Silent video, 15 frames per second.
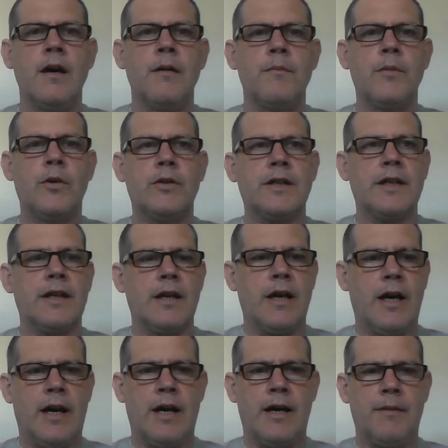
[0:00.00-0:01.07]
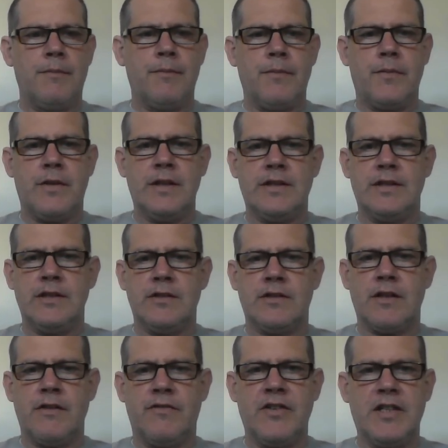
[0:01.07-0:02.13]
Morning. This
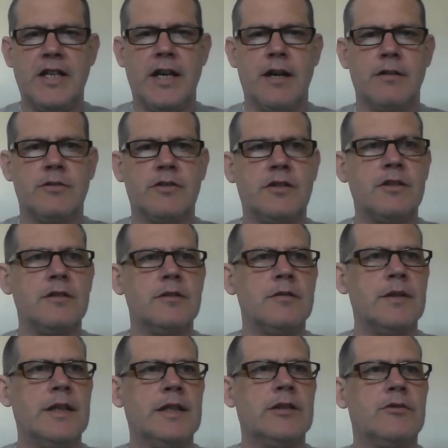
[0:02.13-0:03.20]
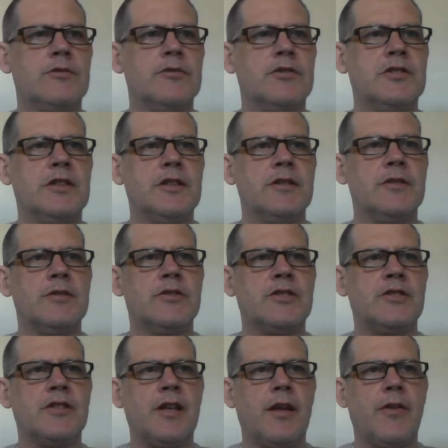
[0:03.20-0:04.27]
is a video to
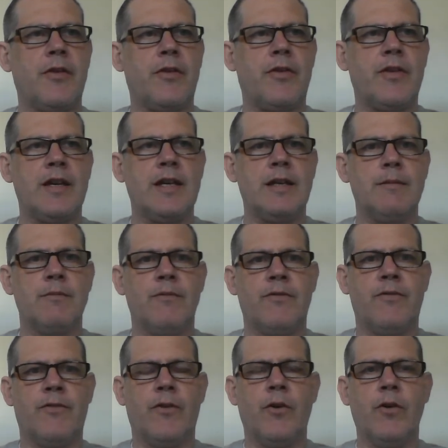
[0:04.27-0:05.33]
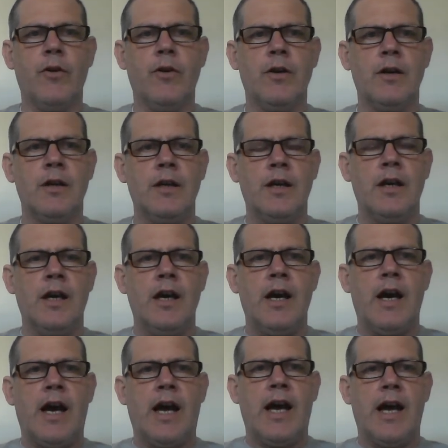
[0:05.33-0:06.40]
introduce theme 4,
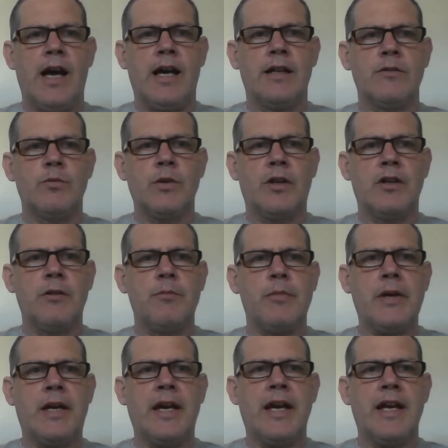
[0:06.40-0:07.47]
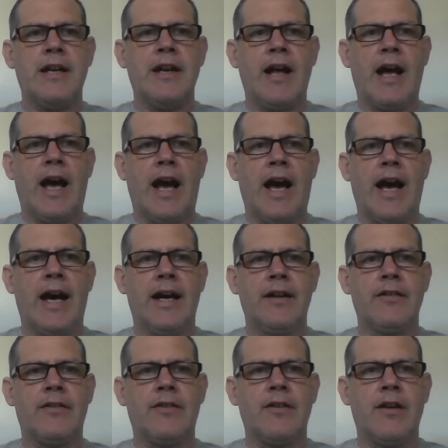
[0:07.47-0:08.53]
and we're going to begin
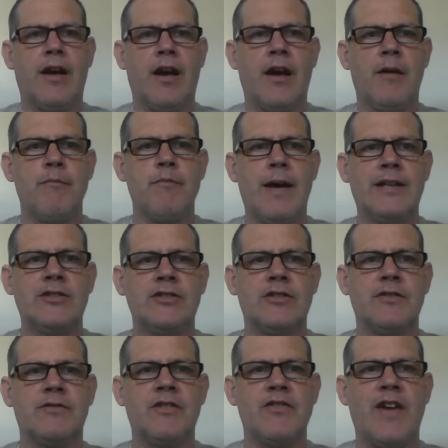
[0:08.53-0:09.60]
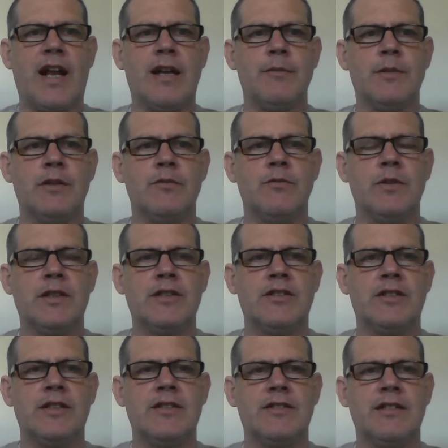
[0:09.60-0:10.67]
at measures of development,
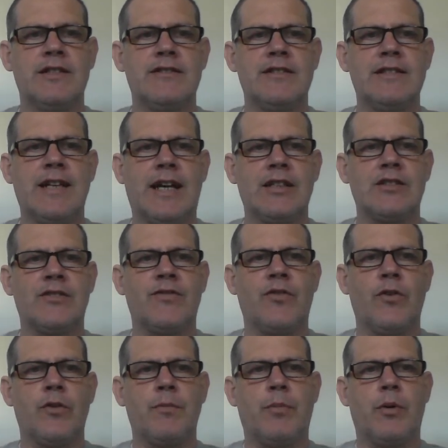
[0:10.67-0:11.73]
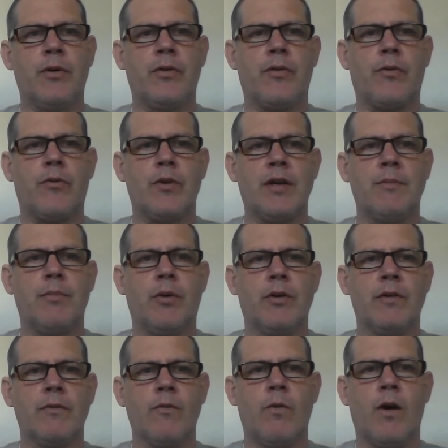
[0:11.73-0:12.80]
which is listed as
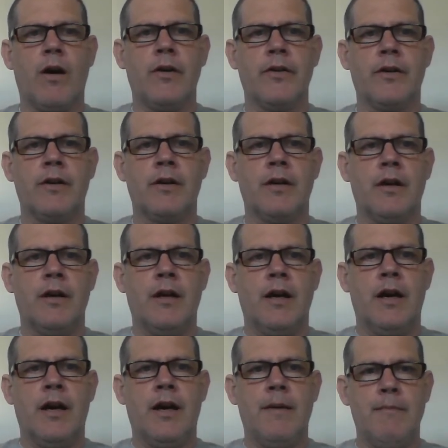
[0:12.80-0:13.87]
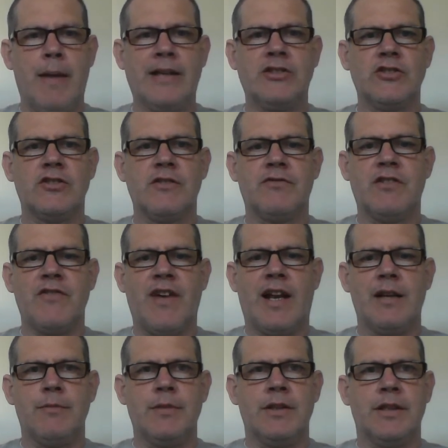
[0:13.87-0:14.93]
4.3.1, measures of
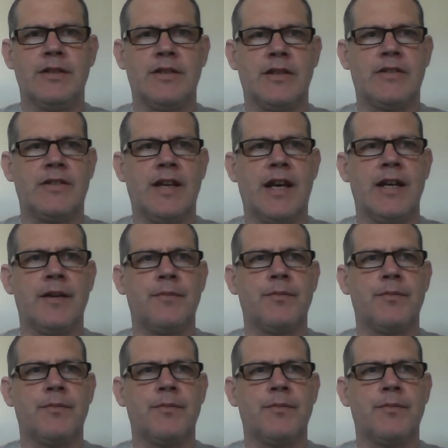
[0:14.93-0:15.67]
development, as I say.